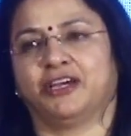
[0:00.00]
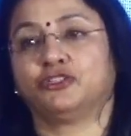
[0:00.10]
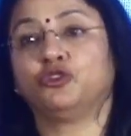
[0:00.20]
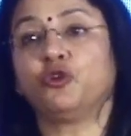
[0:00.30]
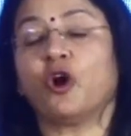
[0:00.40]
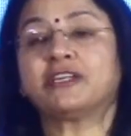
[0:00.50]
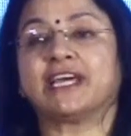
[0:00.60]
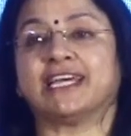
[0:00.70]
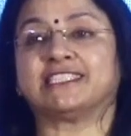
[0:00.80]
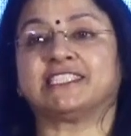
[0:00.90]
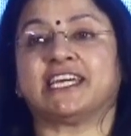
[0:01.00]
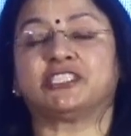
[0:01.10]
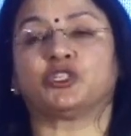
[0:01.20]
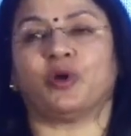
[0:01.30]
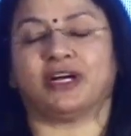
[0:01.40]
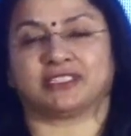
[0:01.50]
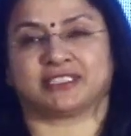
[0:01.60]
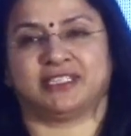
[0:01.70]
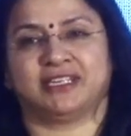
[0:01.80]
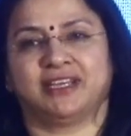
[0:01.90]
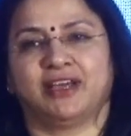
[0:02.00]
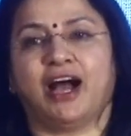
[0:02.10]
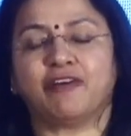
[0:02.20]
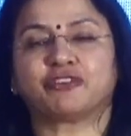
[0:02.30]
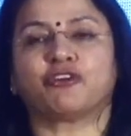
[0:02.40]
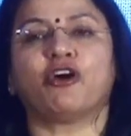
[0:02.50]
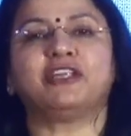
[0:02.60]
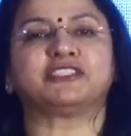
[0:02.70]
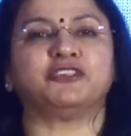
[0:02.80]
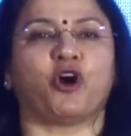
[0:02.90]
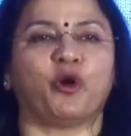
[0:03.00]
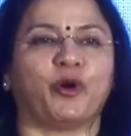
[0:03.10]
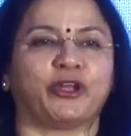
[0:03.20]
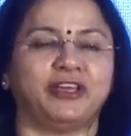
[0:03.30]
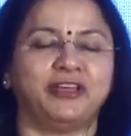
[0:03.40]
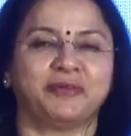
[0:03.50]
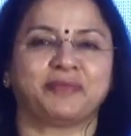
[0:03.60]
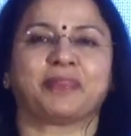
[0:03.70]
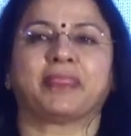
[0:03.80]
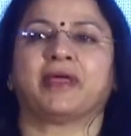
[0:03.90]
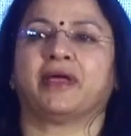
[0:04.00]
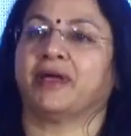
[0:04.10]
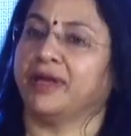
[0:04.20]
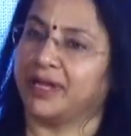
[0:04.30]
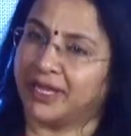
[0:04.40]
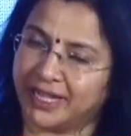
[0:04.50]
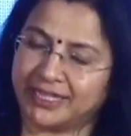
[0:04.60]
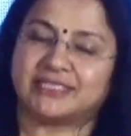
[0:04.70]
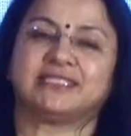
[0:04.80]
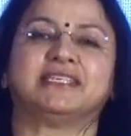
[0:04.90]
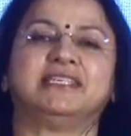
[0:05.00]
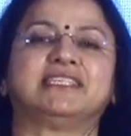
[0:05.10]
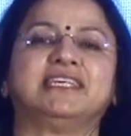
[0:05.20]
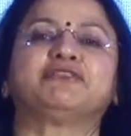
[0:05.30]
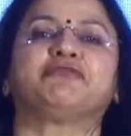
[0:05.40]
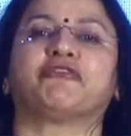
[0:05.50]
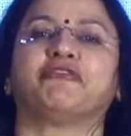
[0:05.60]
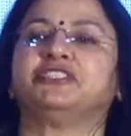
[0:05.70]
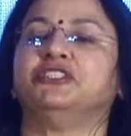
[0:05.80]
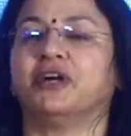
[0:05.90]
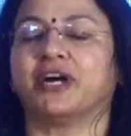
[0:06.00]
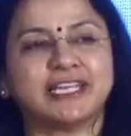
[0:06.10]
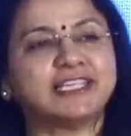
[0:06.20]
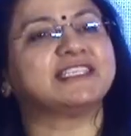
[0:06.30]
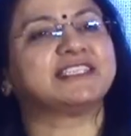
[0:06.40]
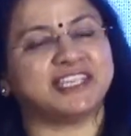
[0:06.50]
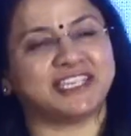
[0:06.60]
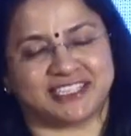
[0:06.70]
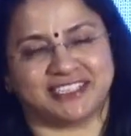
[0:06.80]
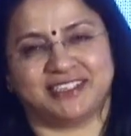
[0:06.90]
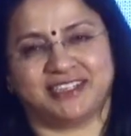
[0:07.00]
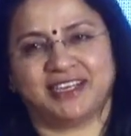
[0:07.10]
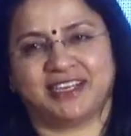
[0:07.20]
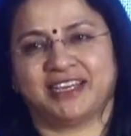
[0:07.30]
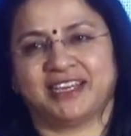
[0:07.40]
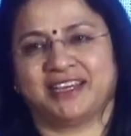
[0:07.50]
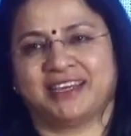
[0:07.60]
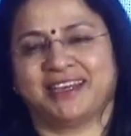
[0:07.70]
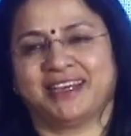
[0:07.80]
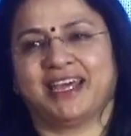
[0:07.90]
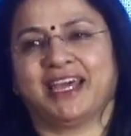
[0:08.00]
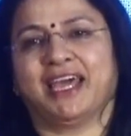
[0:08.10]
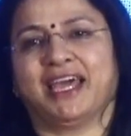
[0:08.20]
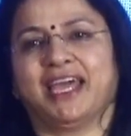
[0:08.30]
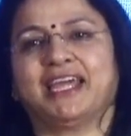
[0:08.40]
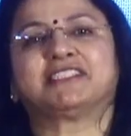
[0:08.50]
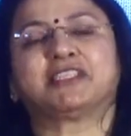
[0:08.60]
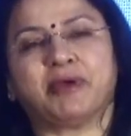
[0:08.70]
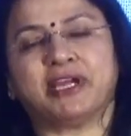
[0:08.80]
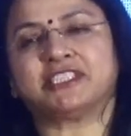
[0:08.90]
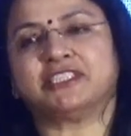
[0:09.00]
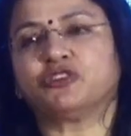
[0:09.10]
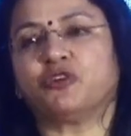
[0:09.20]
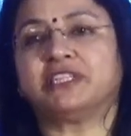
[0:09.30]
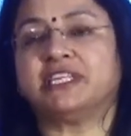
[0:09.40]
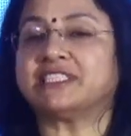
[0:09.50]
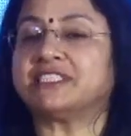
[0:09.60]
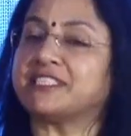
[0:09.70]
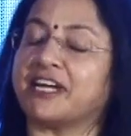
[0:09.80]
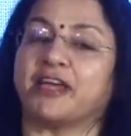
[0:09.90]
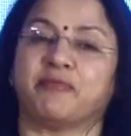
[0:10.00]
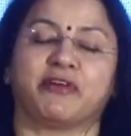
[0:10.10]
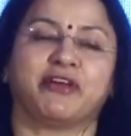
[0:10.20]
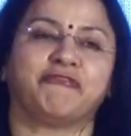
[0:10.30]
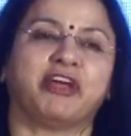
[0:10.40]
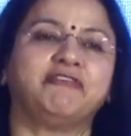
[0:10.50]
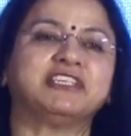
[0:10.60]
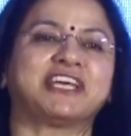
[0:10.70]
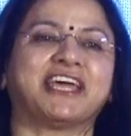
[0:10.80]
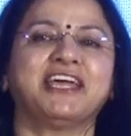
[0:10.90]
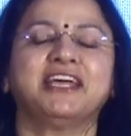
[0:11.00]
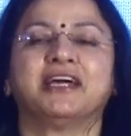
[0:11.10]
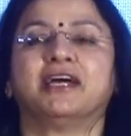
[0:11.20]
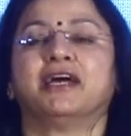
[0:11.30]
Do not hesitate to ask. After all, it's your body. It's the disease for which you are getting treated. It's the patient. So this is the time when we say